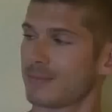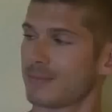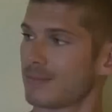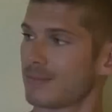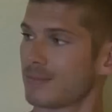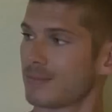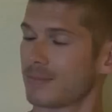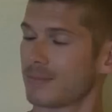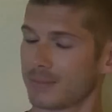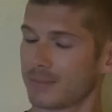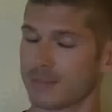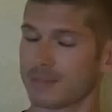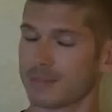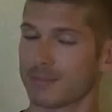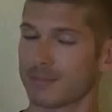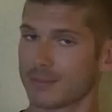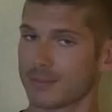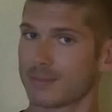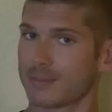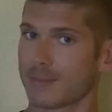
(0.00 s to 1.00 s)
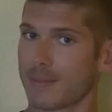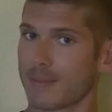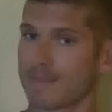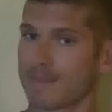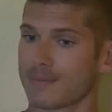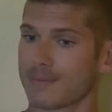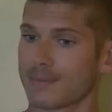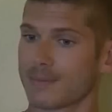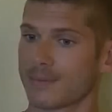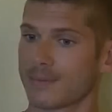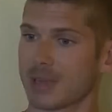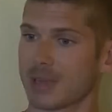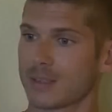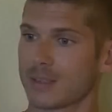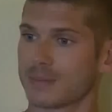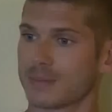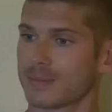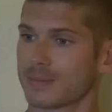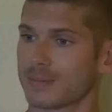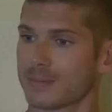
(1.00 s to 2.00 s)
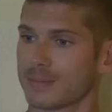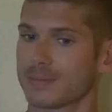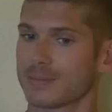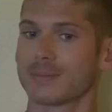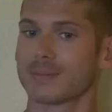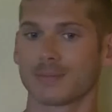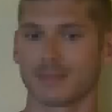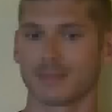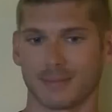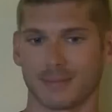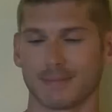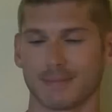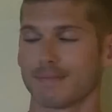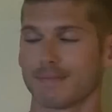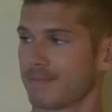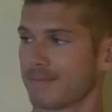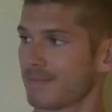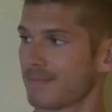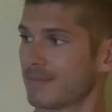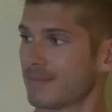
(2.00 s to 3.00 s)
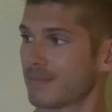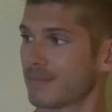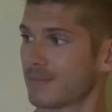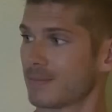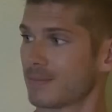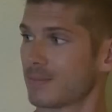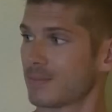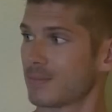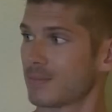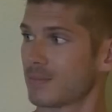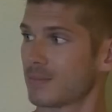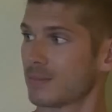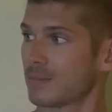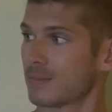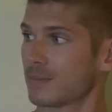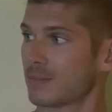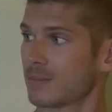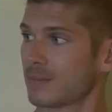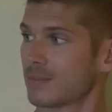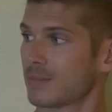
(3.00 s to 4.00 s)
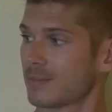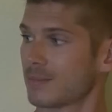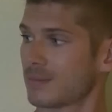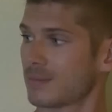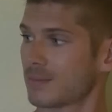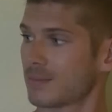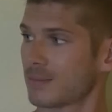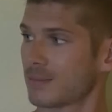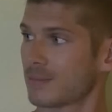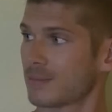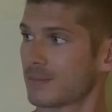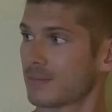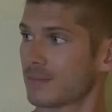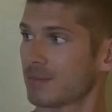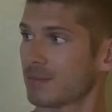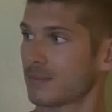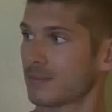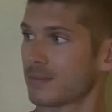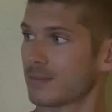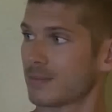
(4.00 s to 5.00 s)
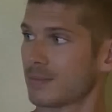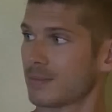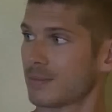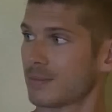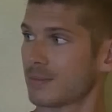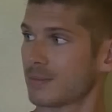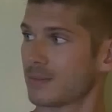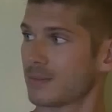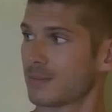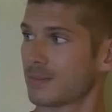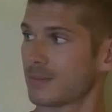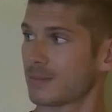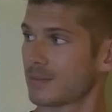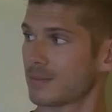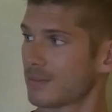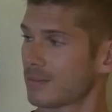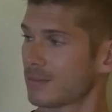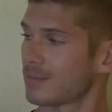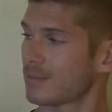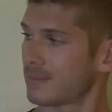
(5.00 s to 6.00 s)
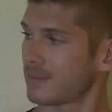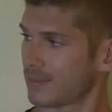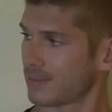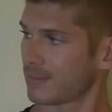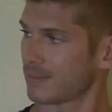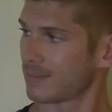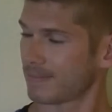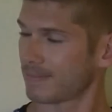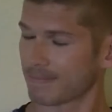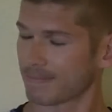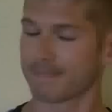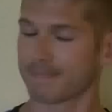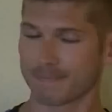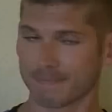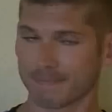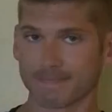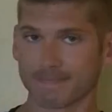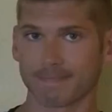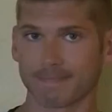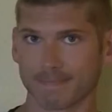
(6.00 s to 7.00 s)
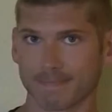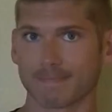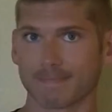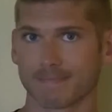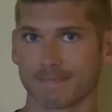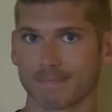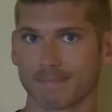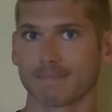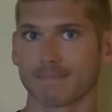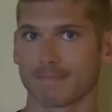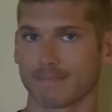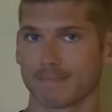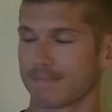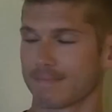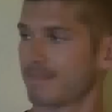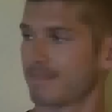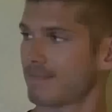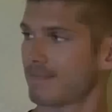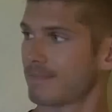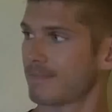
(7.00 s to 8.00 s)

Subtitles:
[no speech]